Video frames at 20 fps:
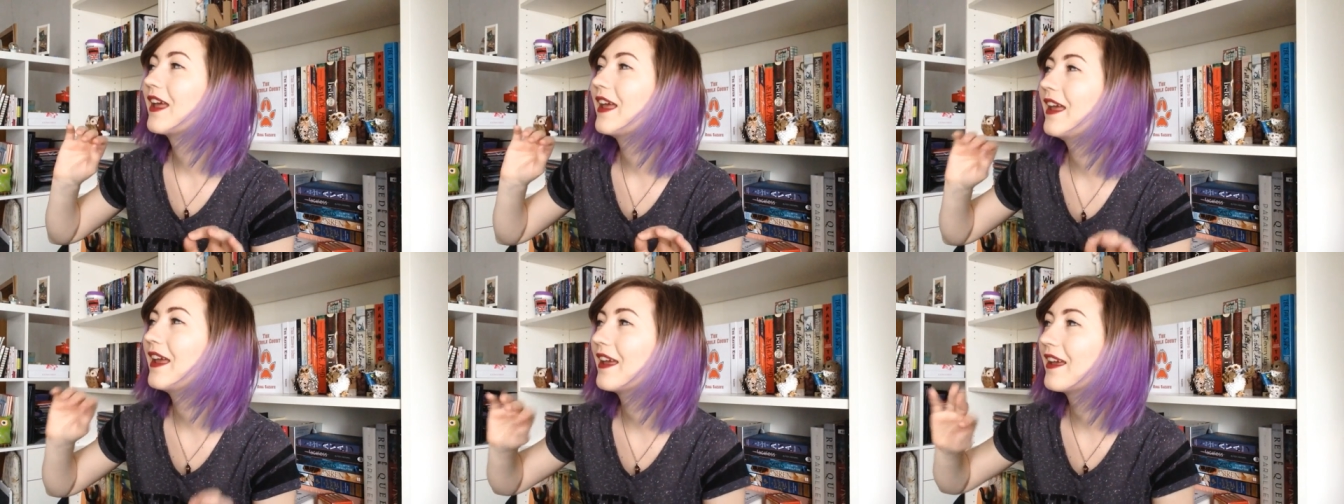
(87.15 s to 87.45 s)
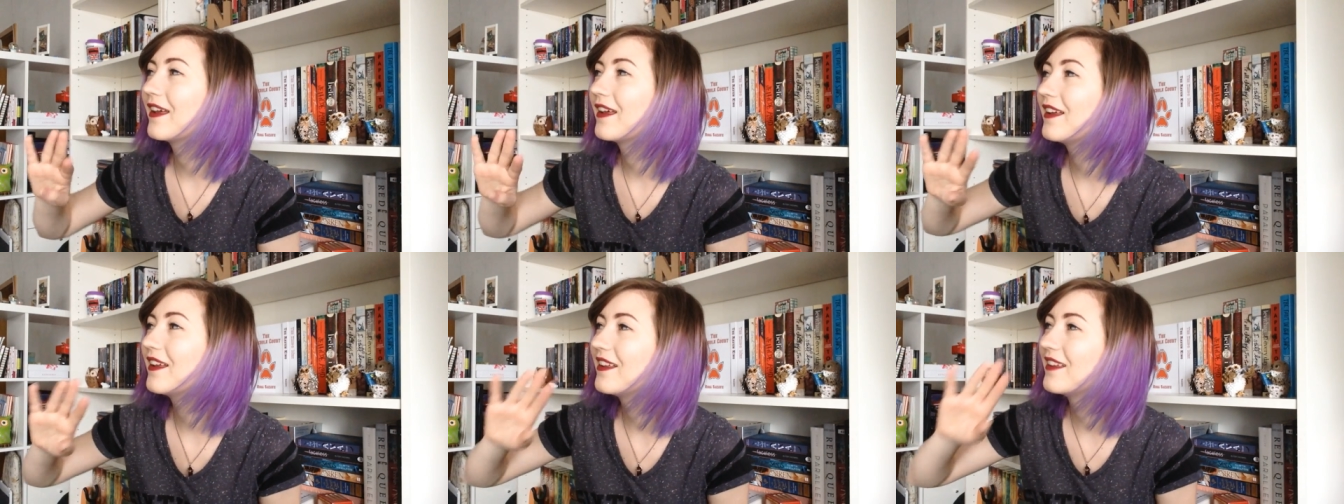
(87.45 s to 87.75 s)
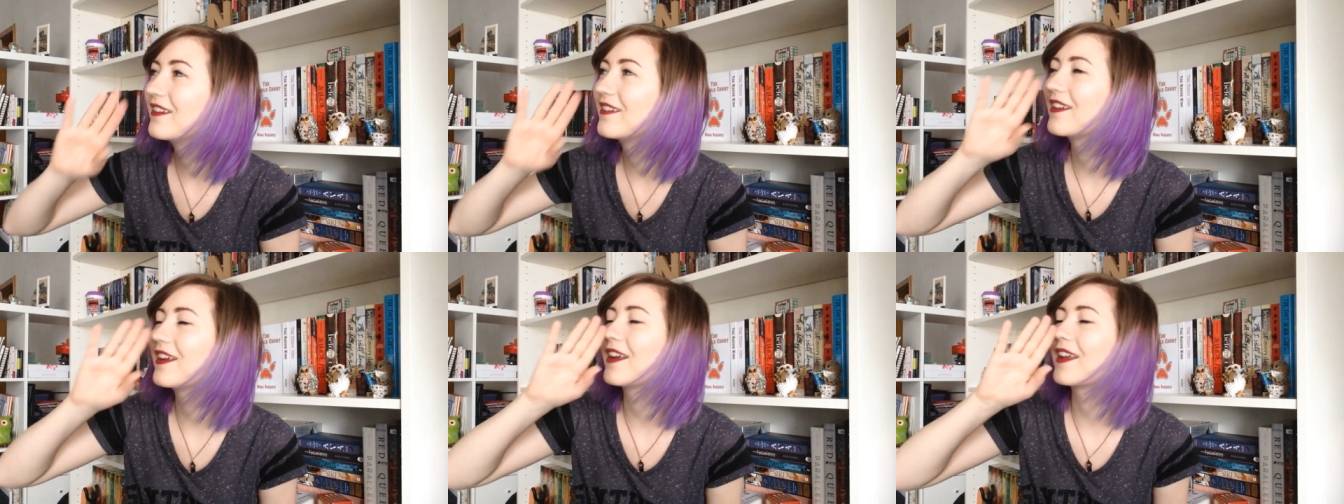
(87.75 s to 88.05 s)

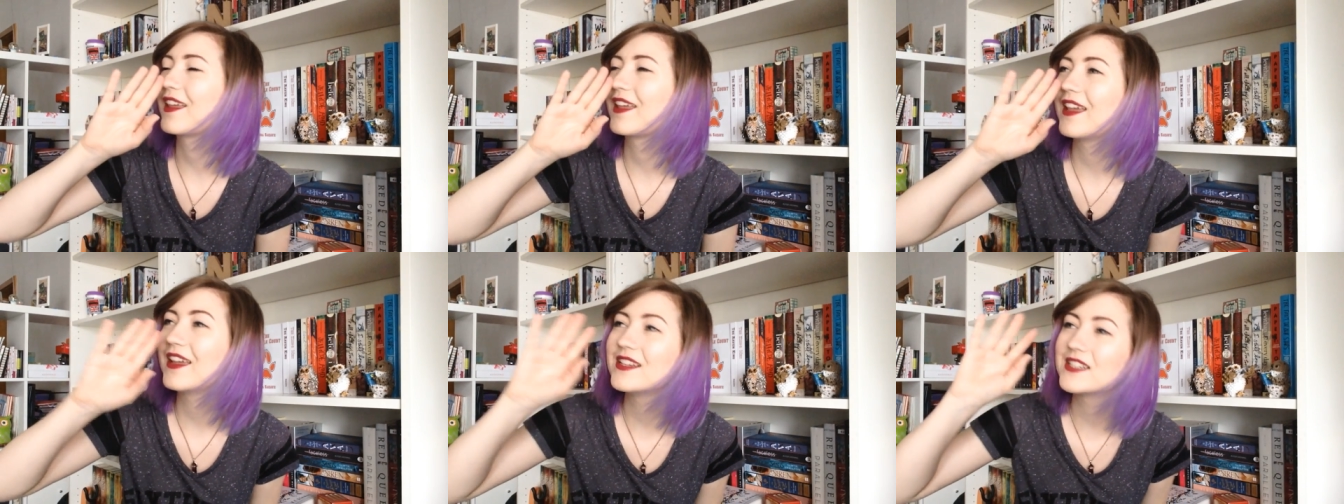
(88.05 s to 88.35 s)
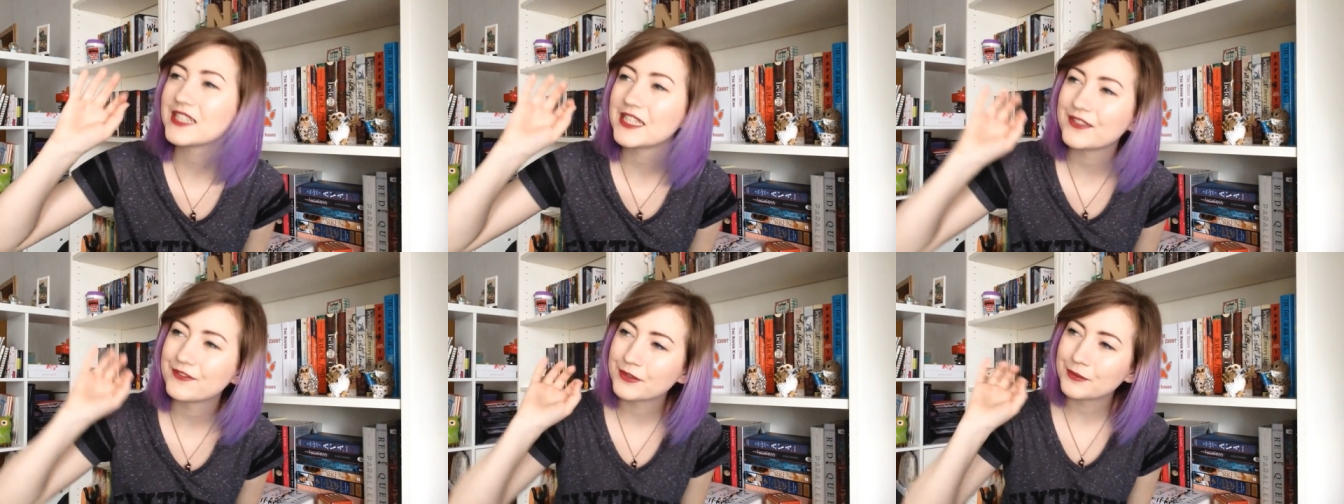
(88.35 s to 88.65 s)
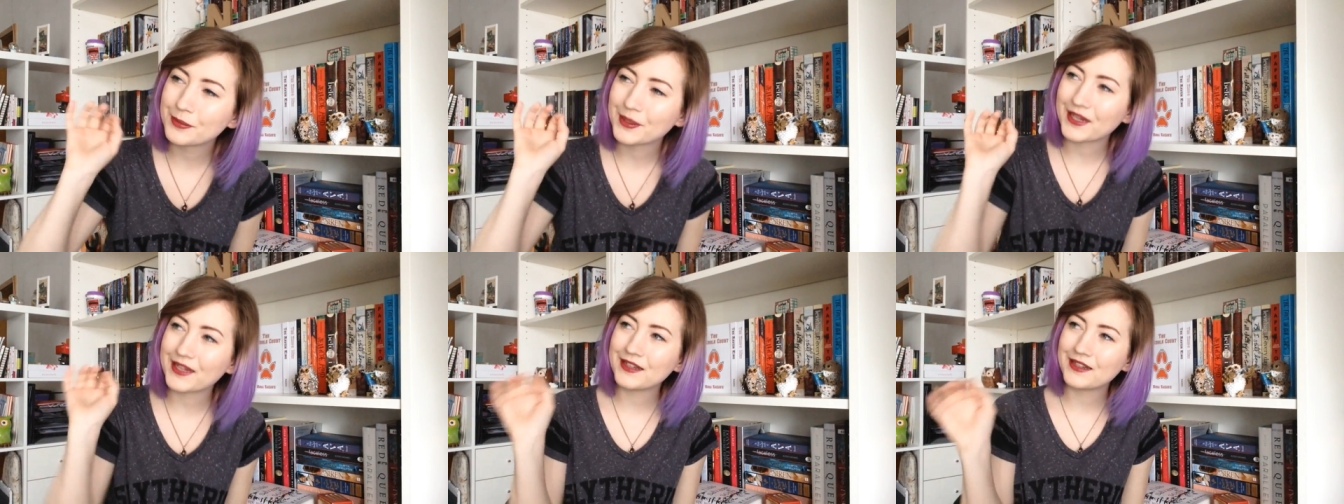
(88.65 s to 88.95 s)
and I can't
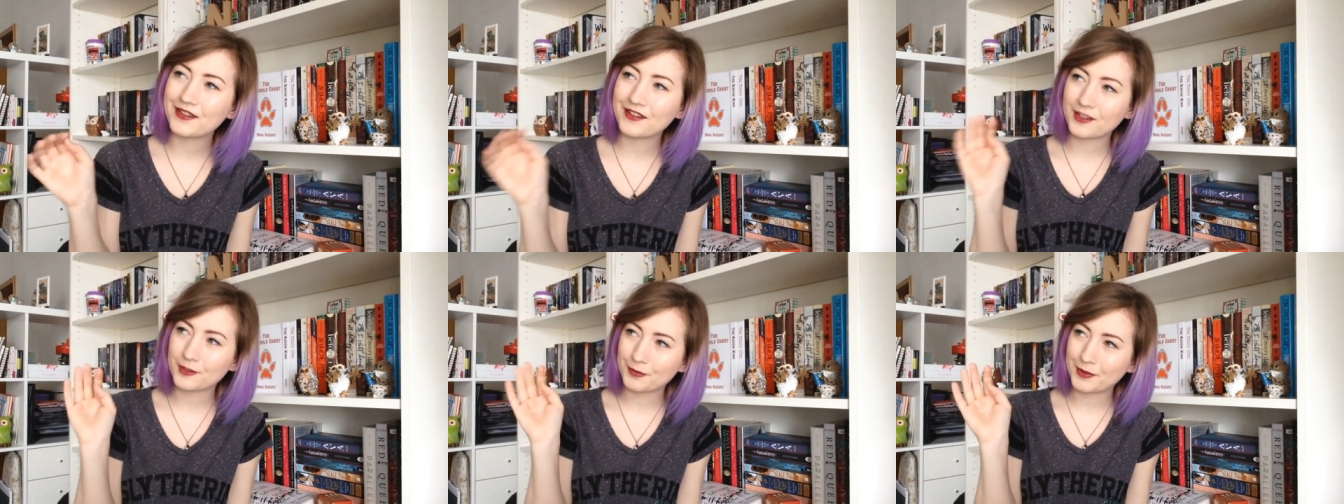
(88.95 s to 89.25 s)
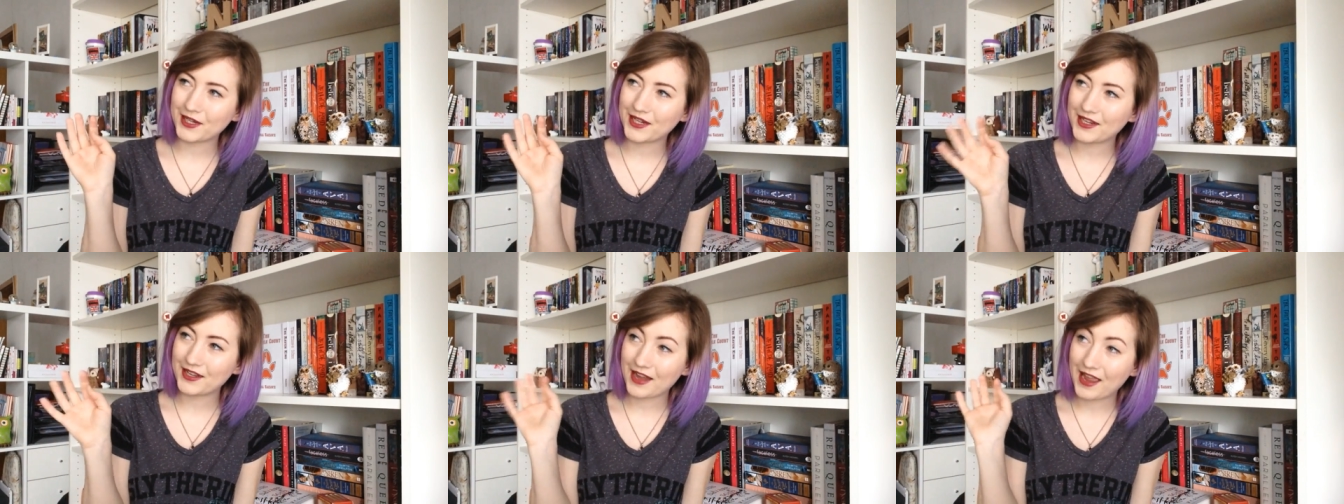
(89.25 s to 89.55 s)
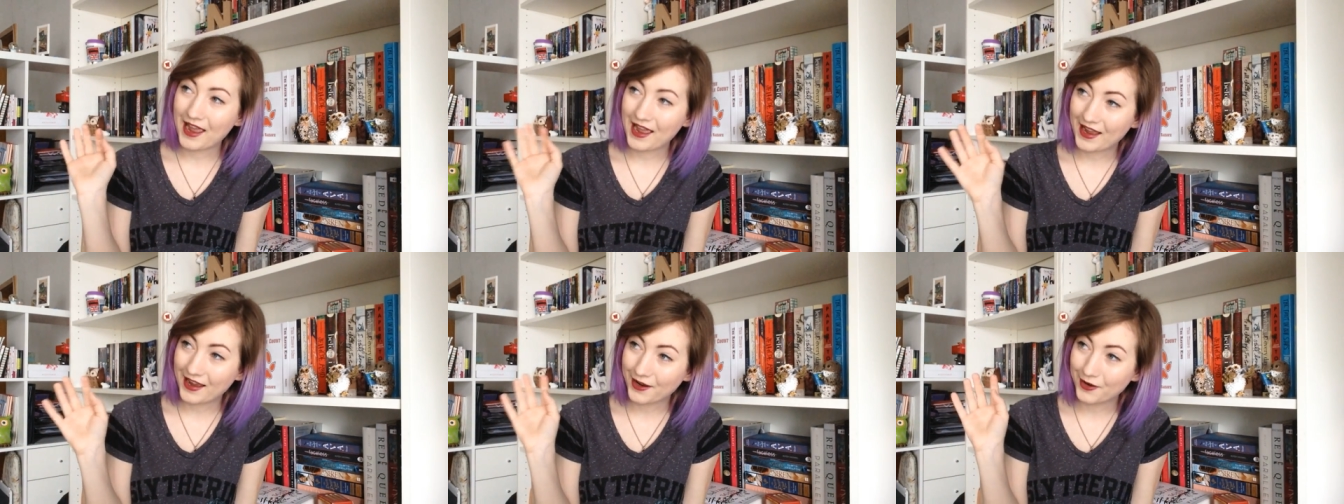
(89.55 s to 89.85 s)
even begin to explain
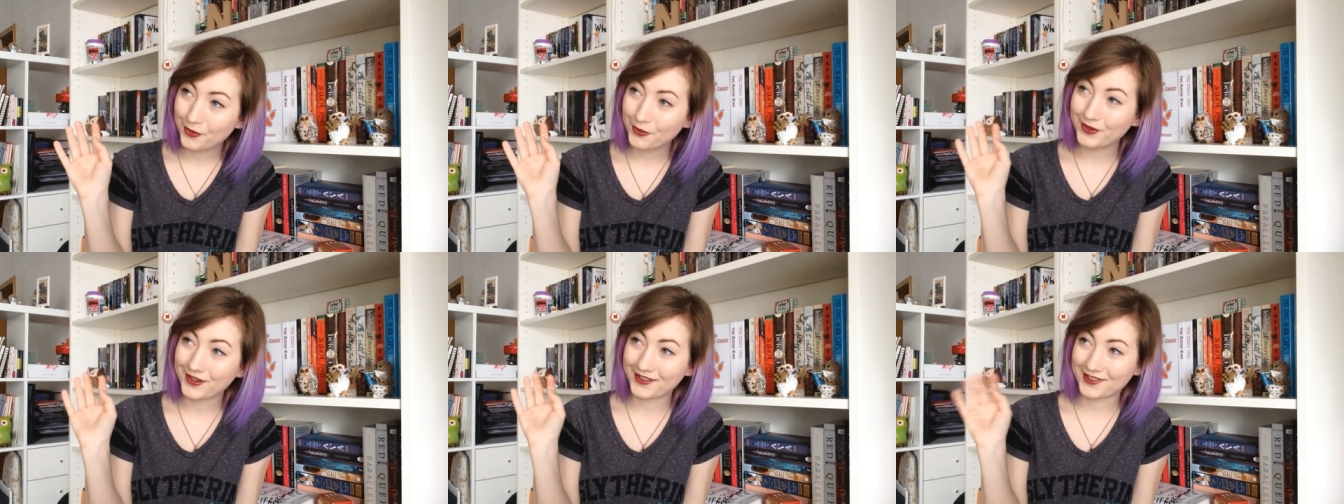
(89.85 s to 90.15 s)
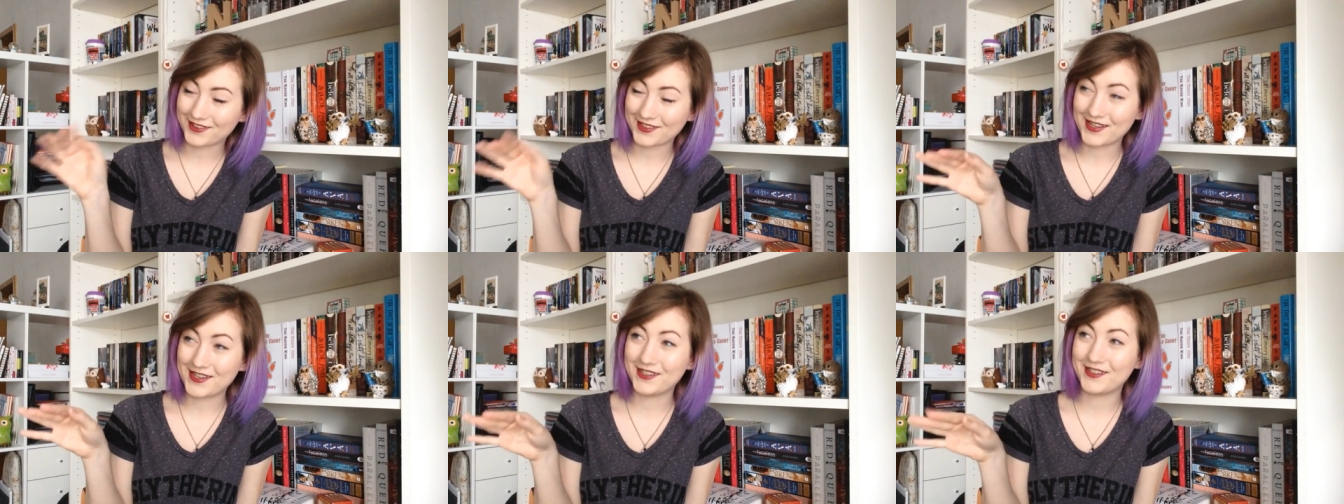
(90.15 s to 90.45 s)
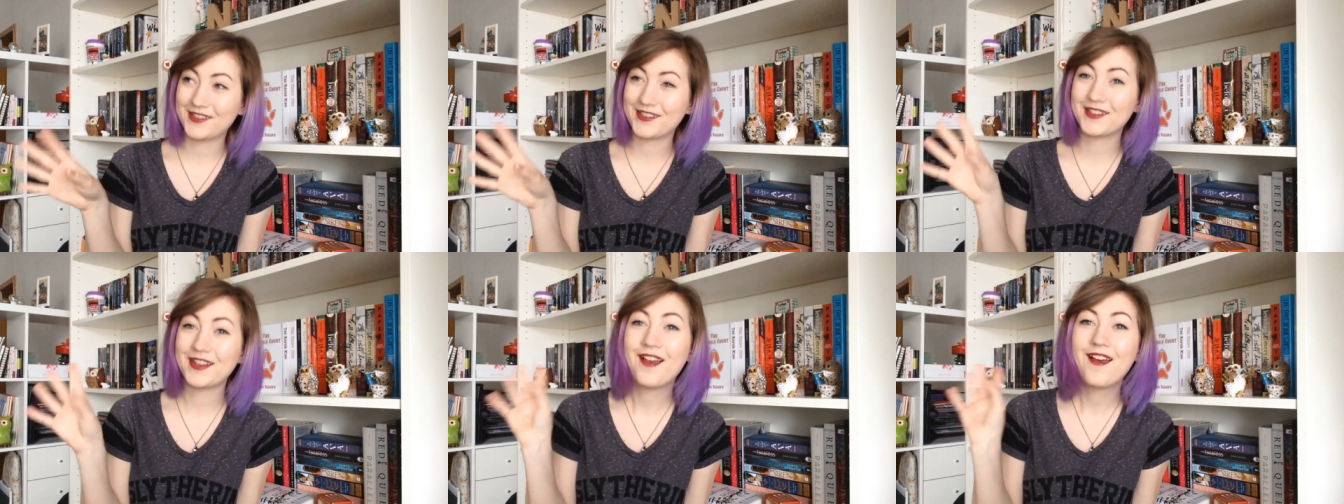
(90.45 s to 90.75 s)
how
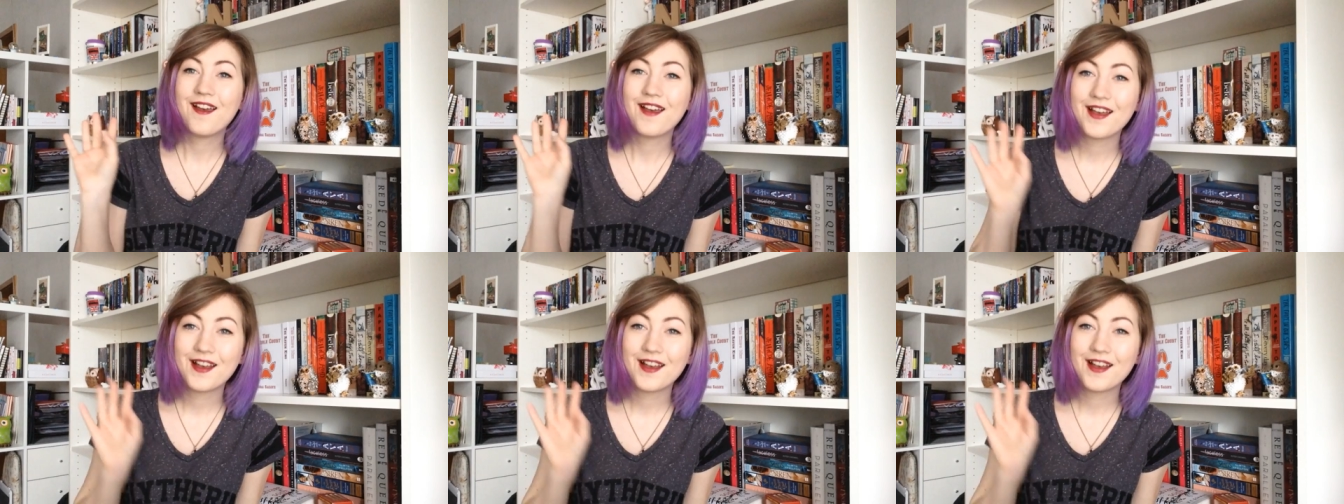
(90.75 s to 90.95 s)
excited